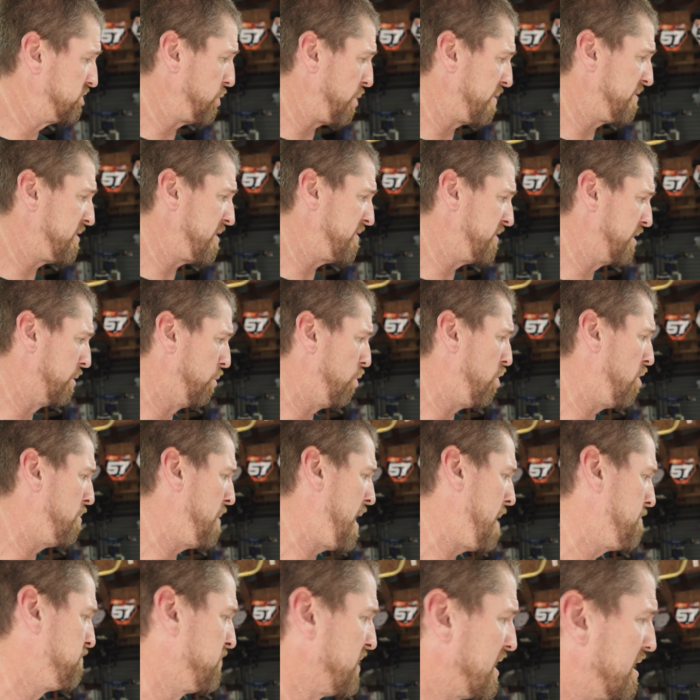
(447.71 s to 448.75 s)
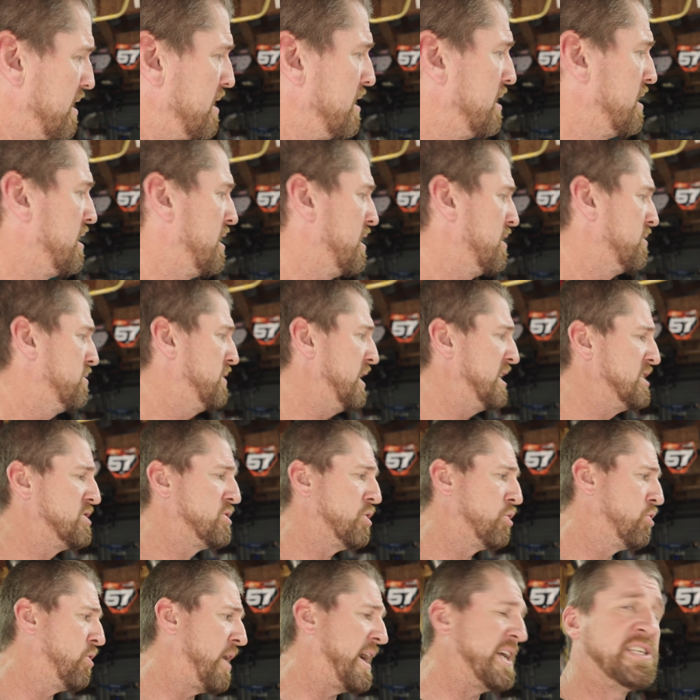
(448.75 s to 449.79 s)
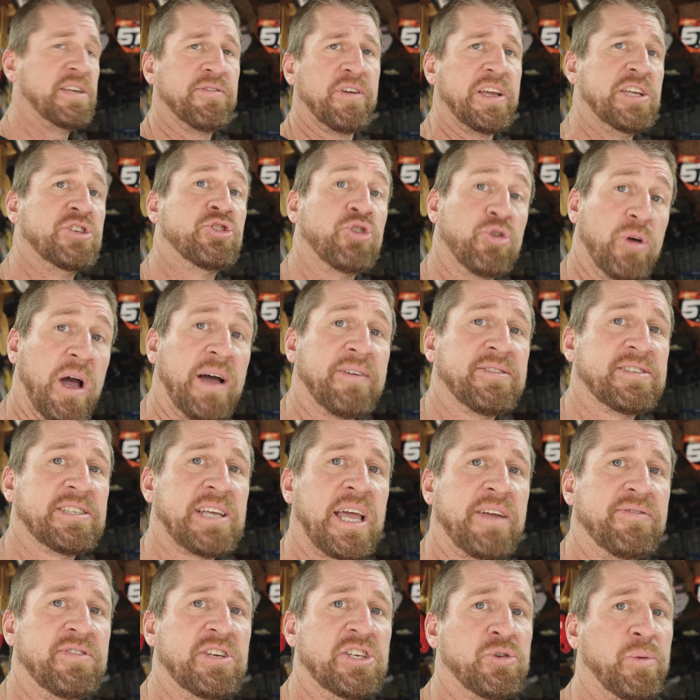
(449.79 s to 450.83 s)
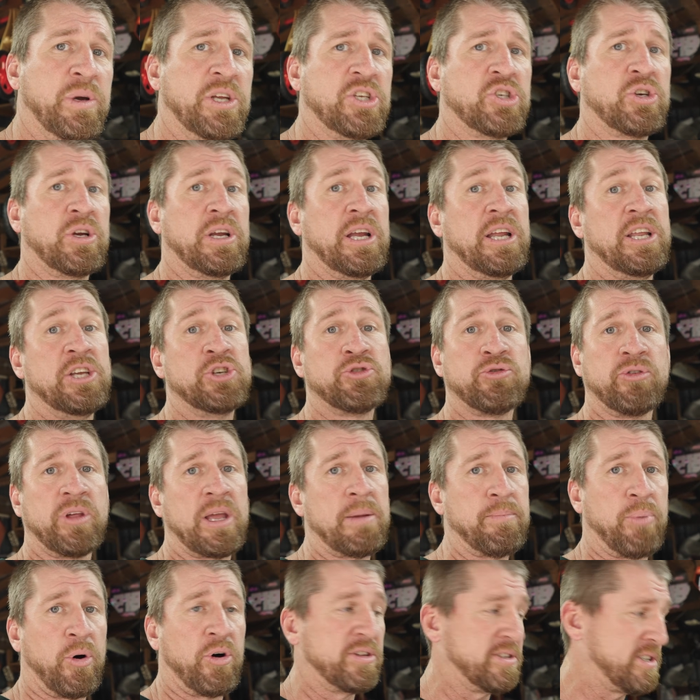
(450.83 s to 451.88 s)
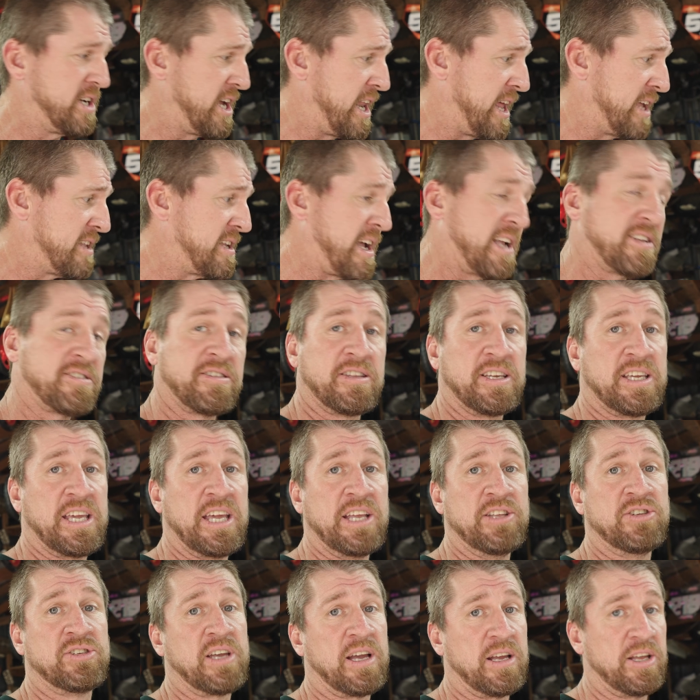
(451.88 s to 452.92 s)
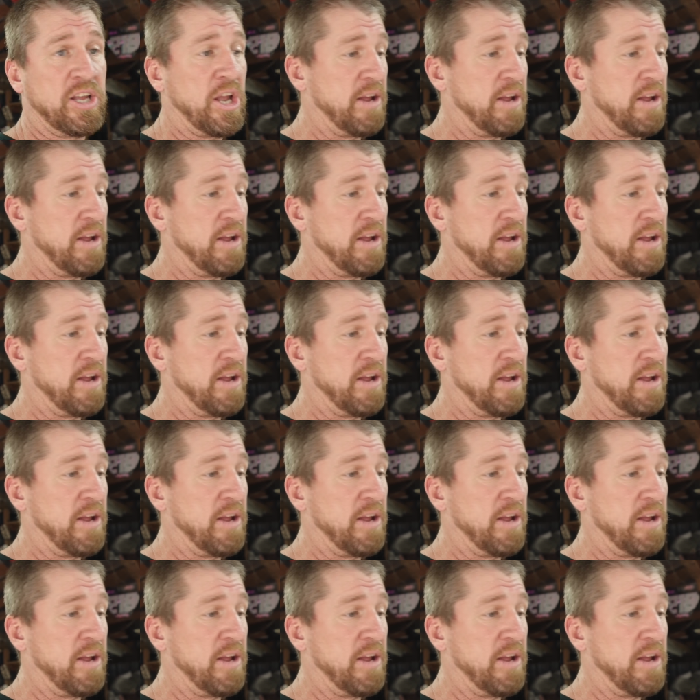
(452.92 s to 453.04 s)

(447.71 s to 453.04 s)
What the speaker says: So we've given a warm up. These little ATVs do have a safety switch. It is really important to connect that to the kids.